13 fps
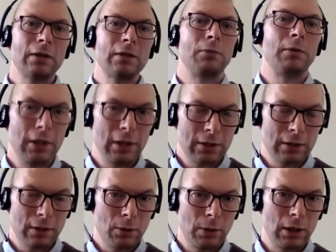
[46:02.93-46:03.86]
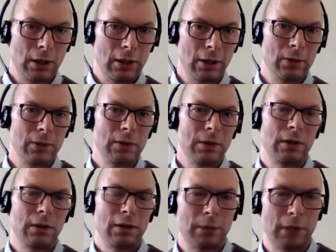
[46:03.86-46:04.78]
Someone needs to quickly go to
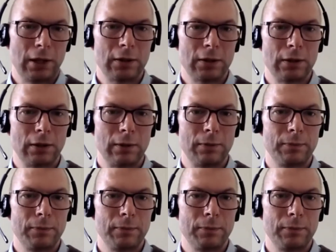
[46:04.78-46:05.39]
this person.